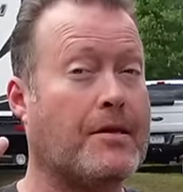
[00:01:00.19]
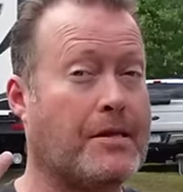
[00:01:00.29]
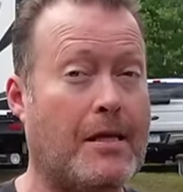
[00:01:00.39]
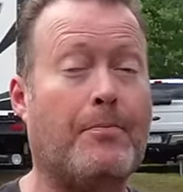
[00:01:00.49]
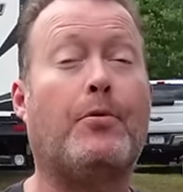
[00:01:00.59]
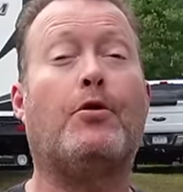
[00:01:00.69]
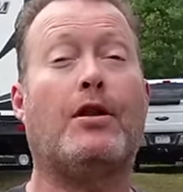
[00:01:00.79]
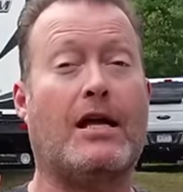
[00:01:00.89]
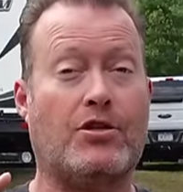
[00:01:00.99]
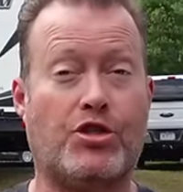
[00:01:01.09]

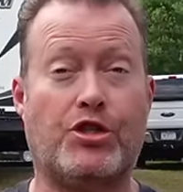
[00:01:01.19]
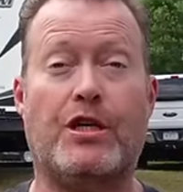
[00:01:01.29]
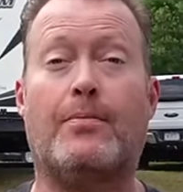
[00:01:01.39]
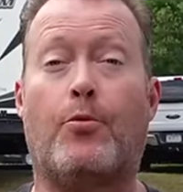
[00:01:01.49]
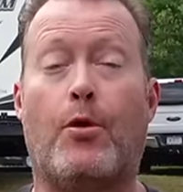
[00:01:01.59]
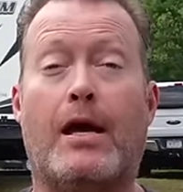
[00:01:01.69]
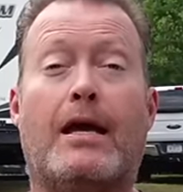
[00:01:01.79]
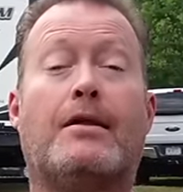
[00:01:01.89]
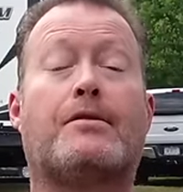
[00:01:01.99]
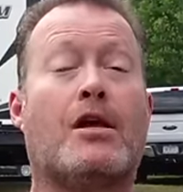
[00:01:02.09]
simple and cheap
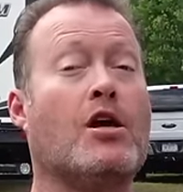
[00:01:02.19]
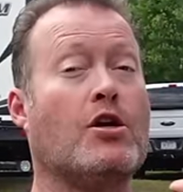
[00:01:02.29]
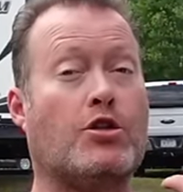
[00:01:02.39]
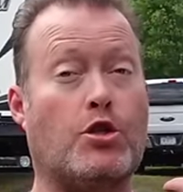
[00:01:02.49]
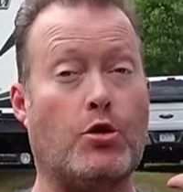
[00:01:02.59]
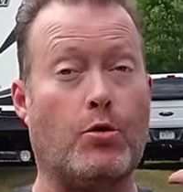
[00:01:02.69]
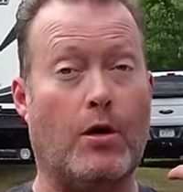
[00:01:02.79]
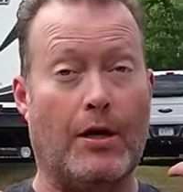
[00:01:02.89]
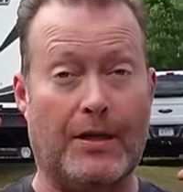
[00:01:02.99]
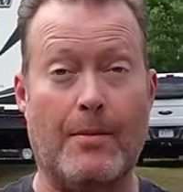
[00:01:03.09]
ways to
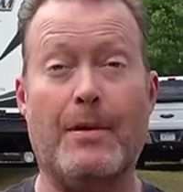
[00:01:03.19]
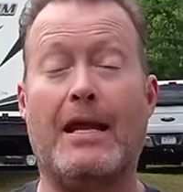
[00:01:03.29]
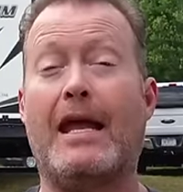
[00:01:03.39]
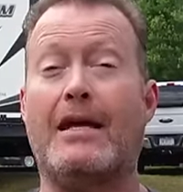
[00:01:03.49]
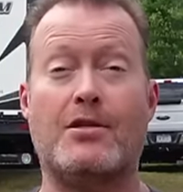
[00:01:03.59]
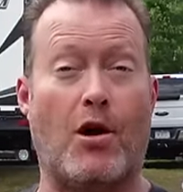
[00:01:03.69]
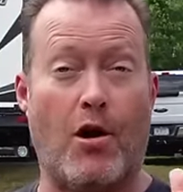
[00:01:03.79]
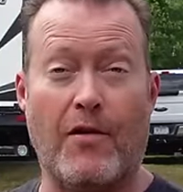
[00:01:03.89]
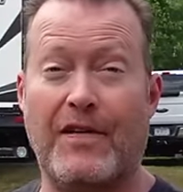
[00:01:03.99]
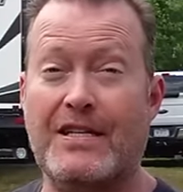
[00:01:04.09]
eliminate
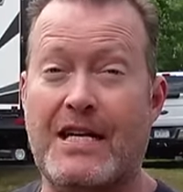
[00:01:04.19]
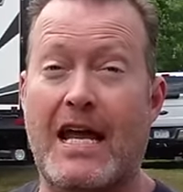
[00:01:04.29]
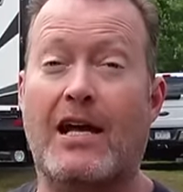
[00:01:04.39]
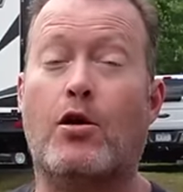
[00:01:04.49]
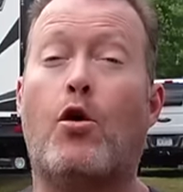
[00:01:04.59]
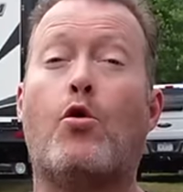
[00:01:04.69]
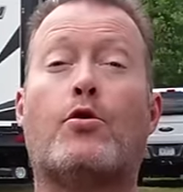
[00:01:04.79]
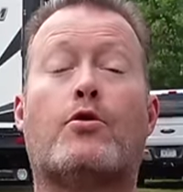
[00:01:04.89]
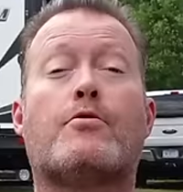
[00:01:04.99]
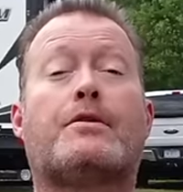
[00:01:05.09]
RV tank
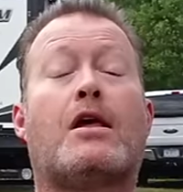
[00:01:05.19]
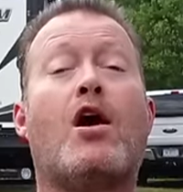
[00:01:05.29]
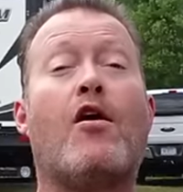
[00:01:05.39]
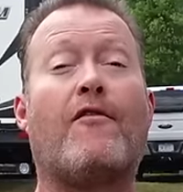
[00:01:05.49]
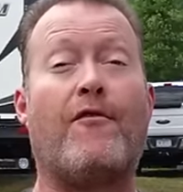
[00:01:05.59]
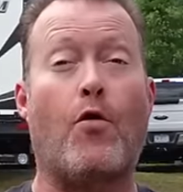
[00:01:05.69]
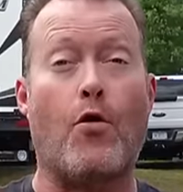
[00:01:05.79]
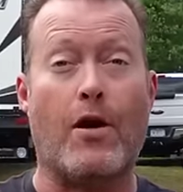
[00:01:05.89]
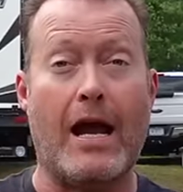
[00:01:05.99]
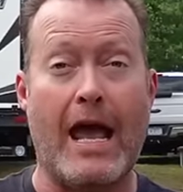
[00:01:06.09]
odors
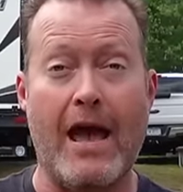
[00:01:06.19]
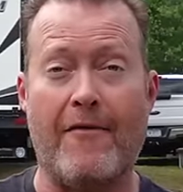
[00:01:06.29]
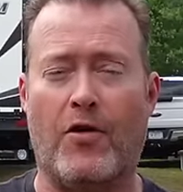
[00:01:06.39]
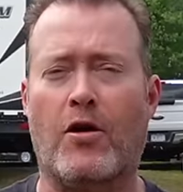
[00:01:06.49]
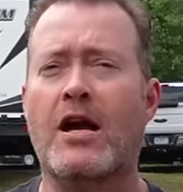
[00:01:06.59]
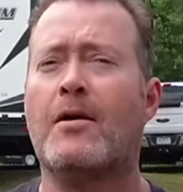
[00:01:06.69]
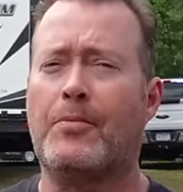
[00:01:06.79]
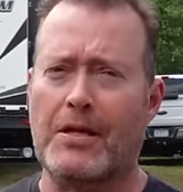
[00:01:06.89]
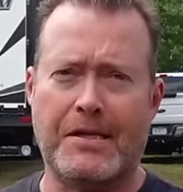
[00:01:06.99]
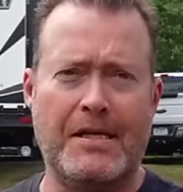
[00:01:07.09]
forever.
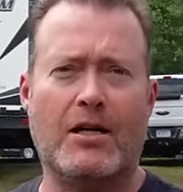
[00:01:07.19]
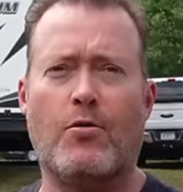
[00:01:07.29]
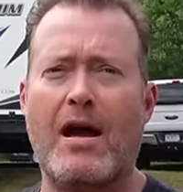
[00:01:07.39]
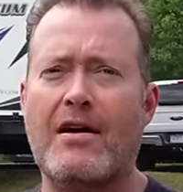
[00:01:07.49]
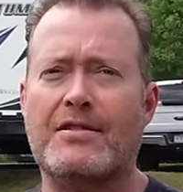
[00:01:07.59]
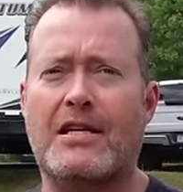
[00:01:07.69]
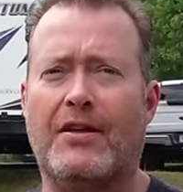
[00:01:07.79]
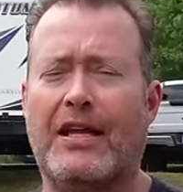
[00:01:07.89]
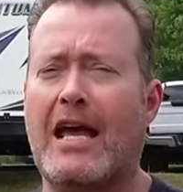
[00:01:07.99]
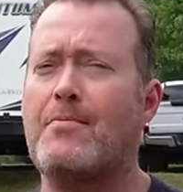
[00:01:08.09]
Plus, stick around till
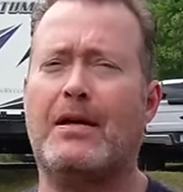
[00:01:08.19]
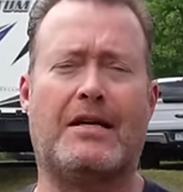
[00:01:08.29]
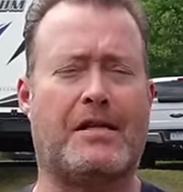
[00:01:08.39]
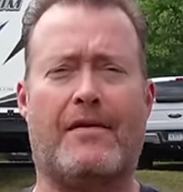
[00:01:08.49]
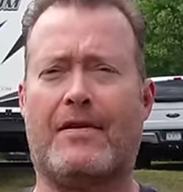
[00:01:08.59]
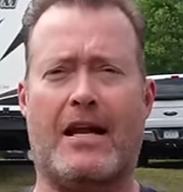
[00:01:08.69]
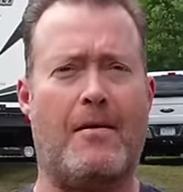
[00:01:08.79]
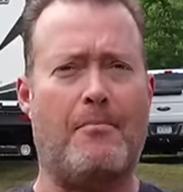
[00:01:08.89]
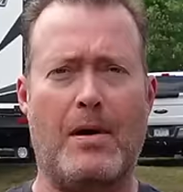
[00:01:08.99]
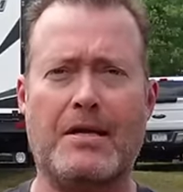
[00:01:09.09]
the end because I've got a
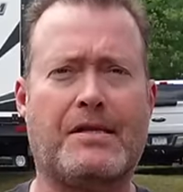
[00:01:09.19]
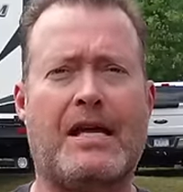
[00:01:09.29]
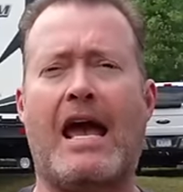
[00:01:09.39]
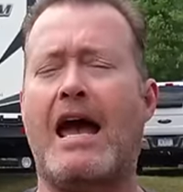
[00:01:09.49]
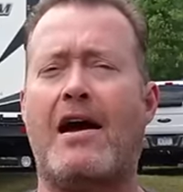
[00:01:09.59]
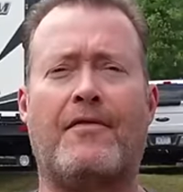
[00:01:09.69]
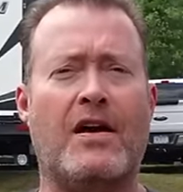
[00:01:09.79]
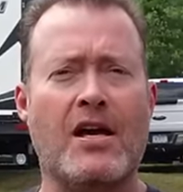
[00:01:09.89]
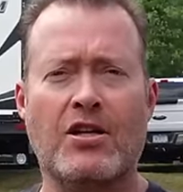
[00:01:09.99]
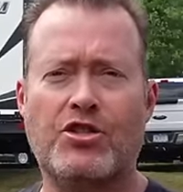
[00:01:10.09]
must-have
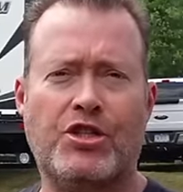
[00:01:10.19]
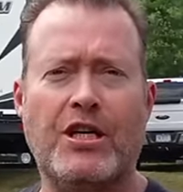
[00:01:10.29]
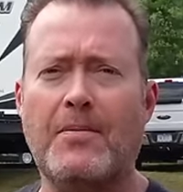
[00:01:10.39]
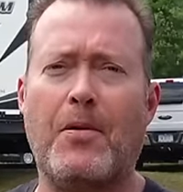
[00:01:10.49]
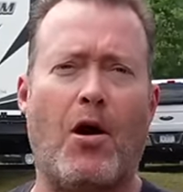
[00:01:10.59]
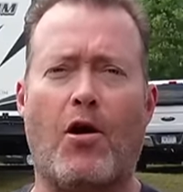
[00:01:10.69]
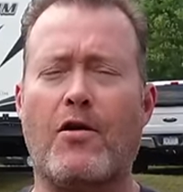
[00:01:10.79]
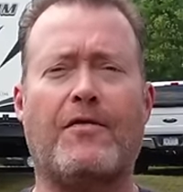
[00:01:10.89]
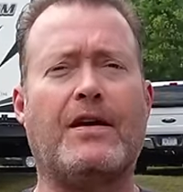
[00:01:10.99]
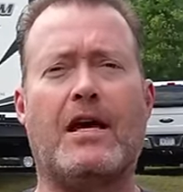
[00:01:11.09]
cheap
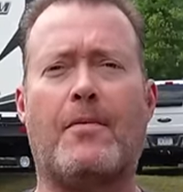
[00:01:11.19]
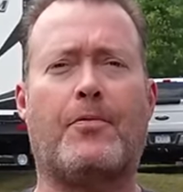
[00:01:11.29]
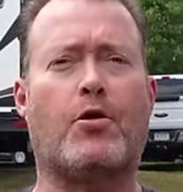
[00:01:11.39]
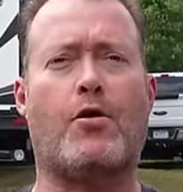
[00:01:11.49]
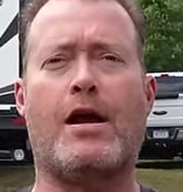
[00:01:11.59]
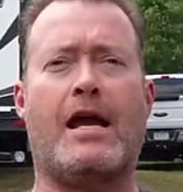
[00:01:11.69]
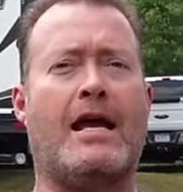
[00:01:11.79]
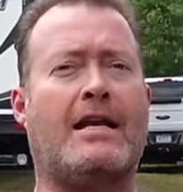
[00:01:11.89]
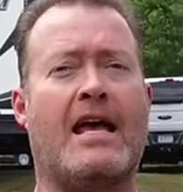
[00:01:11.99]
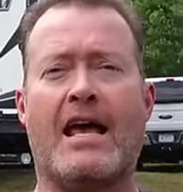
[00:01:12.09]
RV
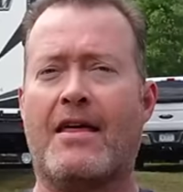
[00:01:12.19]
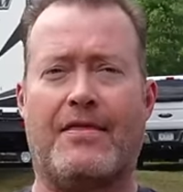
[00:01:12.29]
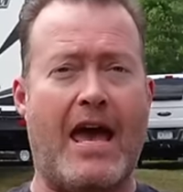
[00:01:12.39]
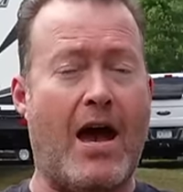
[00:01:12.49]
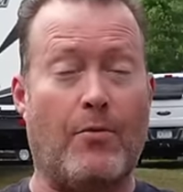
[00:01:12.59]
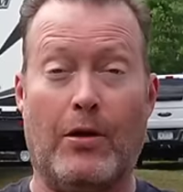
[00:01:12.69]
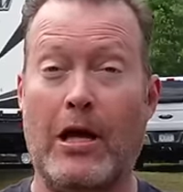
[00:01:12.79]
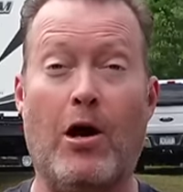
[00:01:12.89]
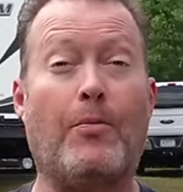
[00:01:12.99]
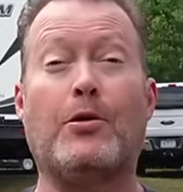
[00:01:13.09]
upgrade that will
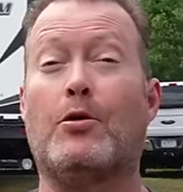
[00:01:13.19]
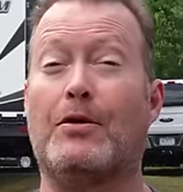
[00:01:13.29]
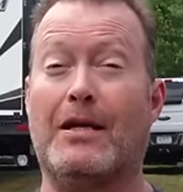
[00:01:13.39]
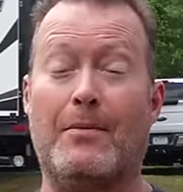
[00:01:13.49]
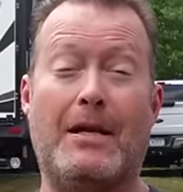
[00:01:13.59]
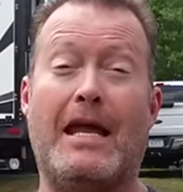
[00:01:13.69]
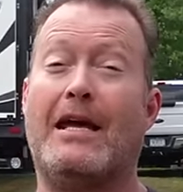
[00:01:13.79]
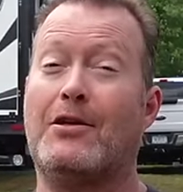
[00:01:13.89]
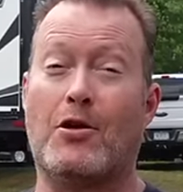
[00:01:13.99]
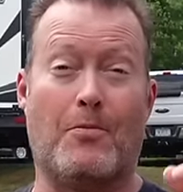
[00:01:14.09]
help you
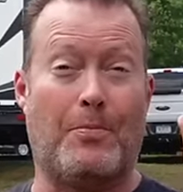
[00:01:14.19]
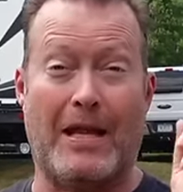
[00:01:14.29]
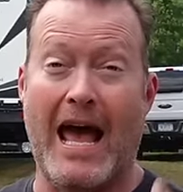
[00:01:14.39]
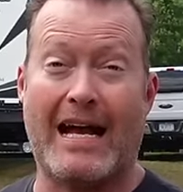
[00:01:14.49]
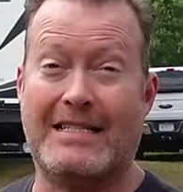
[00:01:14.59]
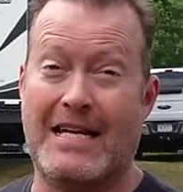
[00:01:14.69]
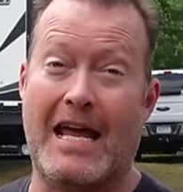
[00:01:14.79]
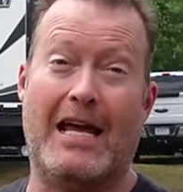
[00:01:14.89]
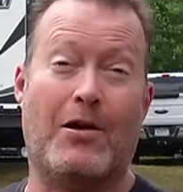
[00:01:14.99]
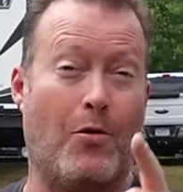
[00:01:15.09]
eliminate your black
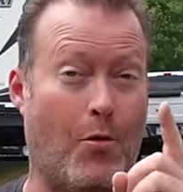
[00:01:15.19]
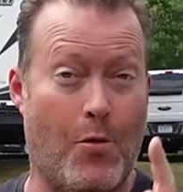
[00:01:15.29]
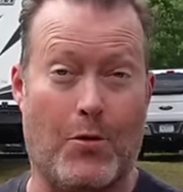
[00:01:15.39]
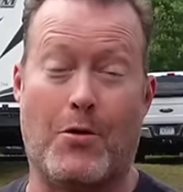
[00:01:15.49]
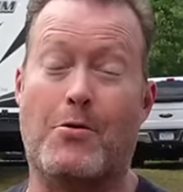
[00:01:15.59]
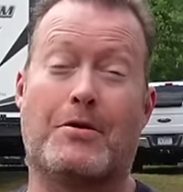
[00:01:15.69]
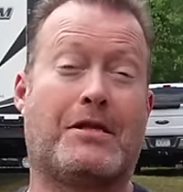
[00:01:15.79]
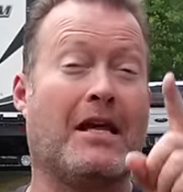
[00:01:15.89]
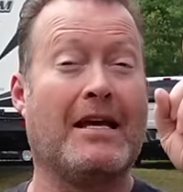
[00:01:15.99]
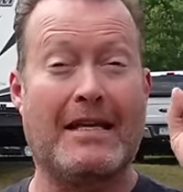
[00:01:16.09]
tank
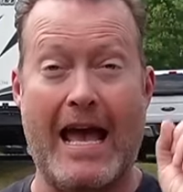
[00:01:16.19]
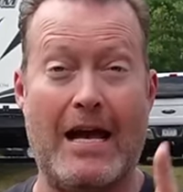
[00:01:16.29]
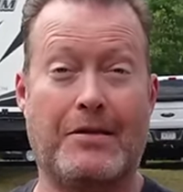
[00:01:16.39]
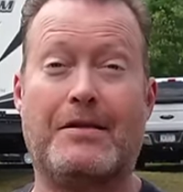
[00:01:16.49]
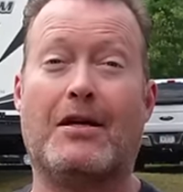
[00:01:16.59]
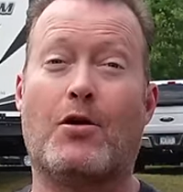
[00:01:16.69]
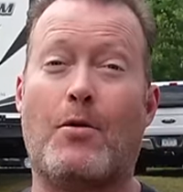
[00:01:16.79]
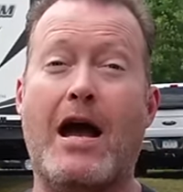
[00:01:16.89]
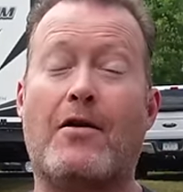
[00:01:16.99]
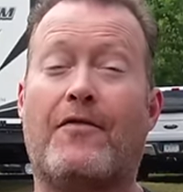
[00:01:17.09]
odors. Yeah, stick
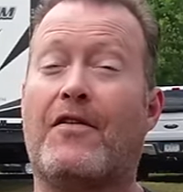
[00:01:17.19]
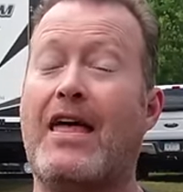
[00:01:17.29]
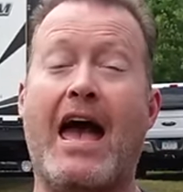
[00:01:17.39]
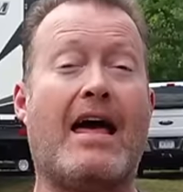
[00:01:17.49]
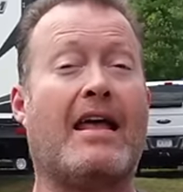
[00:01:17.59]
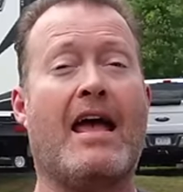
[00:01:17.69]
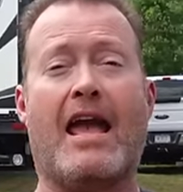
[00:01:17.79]
around for that.